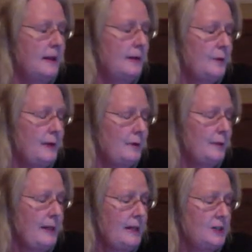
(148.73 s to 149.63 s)
If we have a
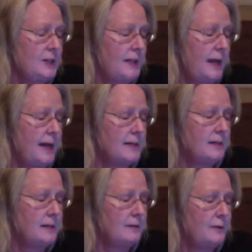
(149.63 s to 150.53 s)
patient that
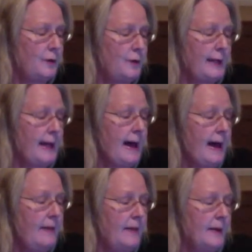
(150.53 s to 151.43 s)
has a Foley
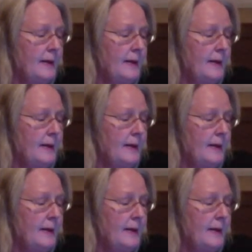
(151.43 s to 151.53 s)
cap